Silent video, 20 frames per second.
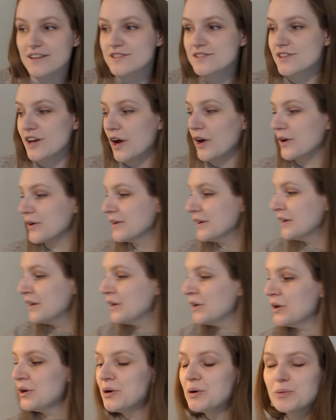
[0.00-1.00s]
So
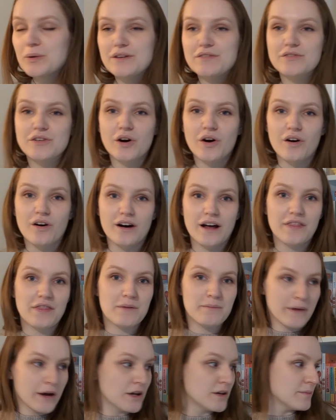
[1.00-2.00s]
we've got, at
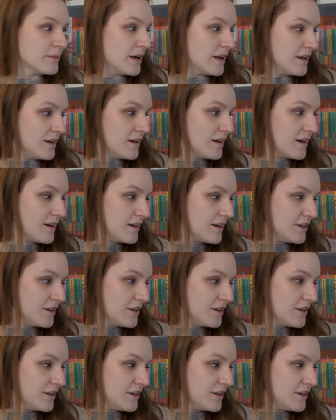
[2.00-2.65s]
the moment,